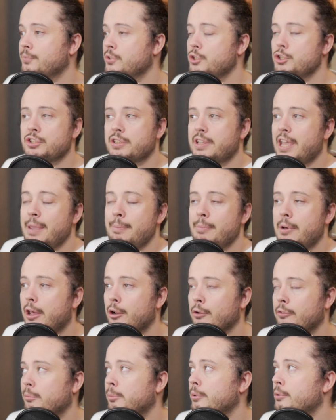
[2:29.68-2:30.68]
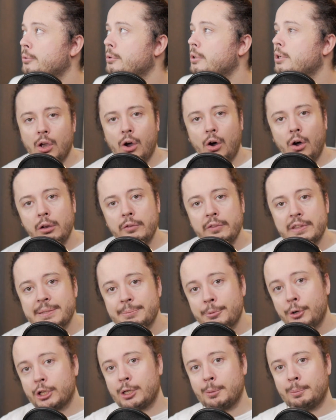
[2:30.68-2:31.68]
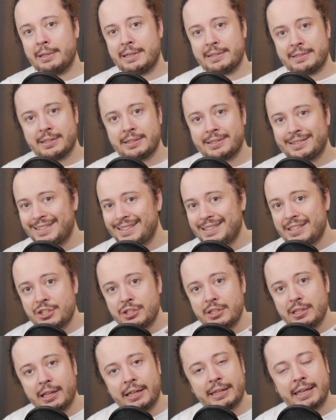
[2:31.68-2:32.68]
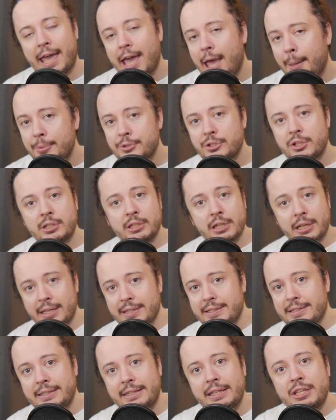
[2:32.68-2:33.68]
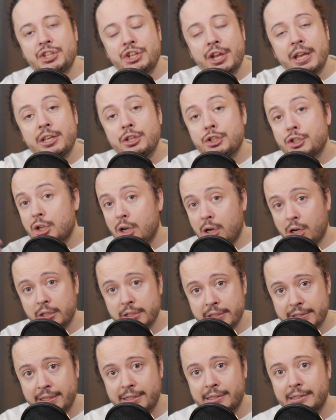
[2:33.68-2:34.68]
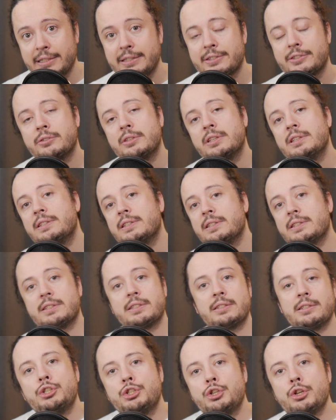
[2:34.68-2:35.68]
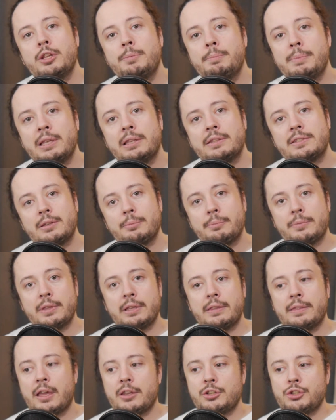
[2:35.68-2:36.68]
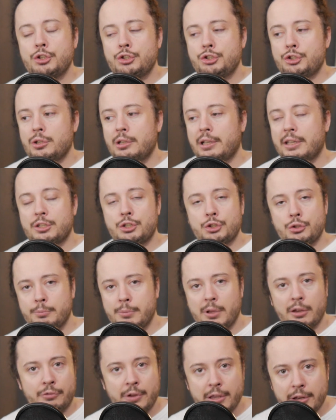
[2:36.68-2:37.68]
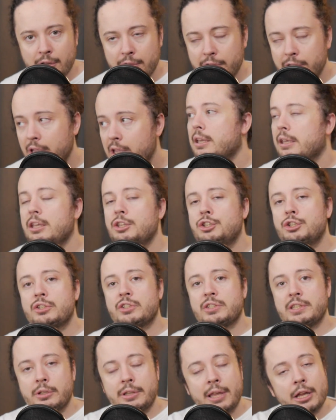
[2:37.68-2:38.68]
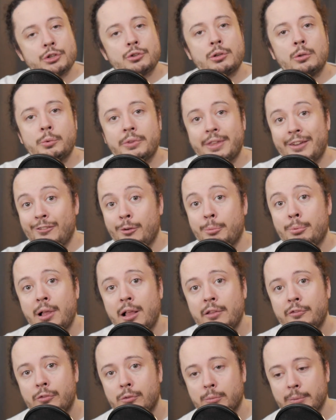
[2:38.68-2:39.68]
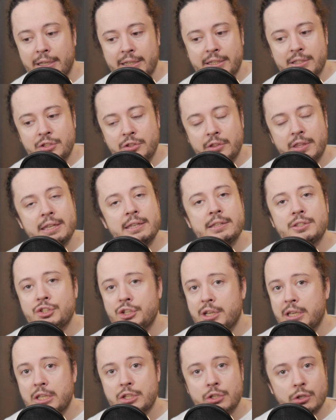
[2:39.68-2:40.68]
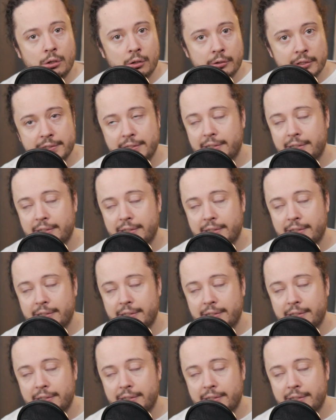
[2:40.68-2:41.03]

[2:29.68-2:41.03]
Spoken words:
It just came out of the blue. All of these marketplaces, they like Amazon and Etsy, they change constantly. So this shouldn't be something that you should be afraid of. It's just natural with every platform. Like things change all the